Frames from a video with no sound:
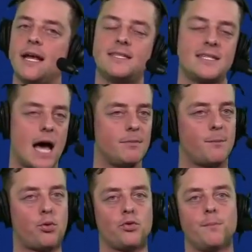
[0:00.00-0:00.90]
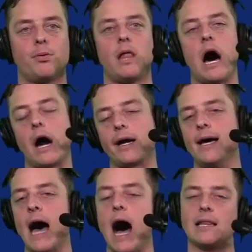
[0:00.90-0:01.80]
It's time to pull the plug.
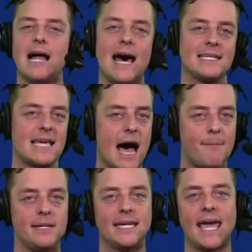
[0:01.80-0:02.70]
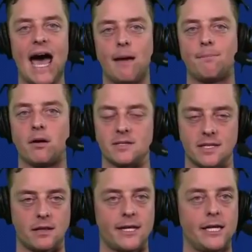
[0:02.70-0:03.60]
A lot has happened to KAT
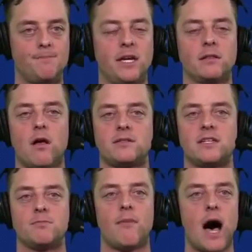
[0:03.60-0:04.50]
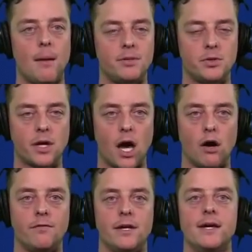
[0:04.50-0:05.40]
personally. He lost his mom due to
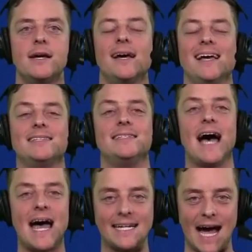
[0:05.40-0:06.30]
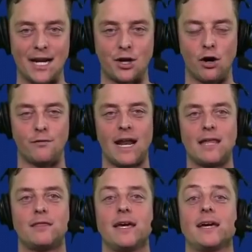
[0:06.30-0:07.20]
COVID. His dad got COVID, I
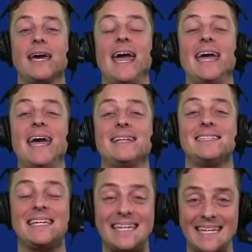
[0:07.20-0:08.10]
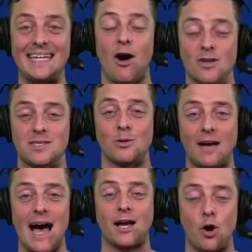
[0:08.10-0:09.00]
think. KAT also
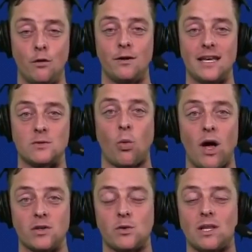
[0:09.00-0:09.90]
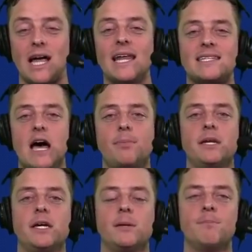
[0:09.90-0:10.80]
got COVID as well. So a lot has happened
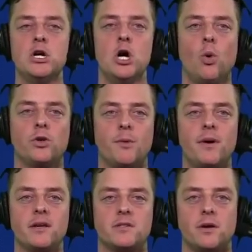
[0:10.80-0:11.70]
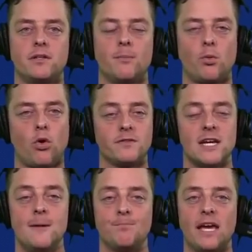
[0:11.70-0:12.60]
to him with the Minnesota Timberwolves.
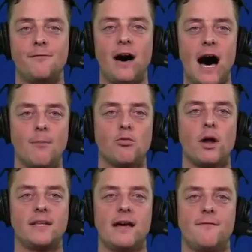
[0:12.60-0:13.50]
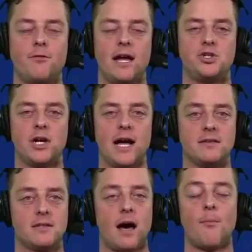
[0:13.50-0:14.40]
If I'm running that
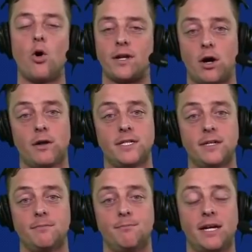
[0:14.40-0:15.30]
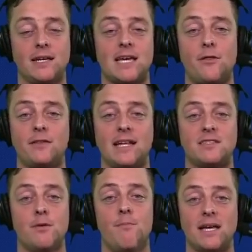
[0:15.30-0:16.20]
franchise, I'm holding on to him because I think that's
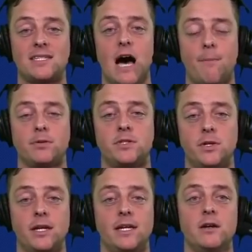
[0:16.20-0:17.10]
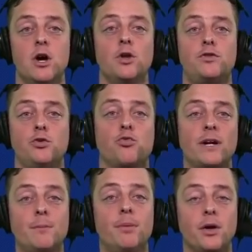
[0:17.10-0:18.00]
the best opportunity to
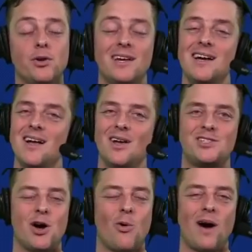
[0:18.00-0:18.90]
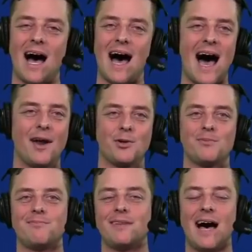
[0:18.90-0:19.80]
rebuild. So I don't
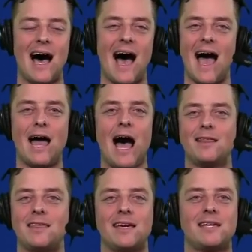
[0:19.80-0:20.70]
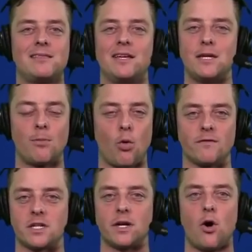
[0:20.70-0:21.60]
I, I think the
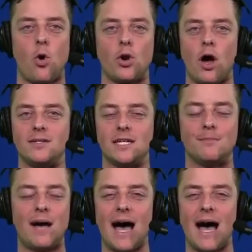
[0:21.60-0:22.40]
Timberwolves are going to hold on to him.